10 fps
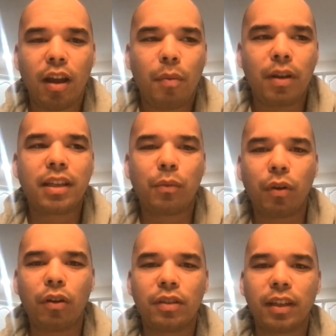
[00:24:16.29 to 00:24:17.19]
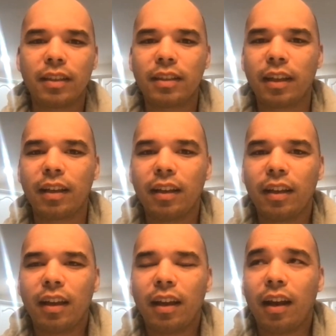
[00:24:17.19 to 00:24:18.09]
But it's like one of those things. It's like,
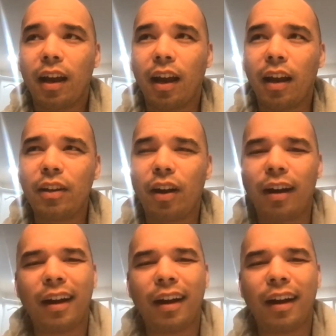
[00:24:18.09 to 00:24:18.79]
you know,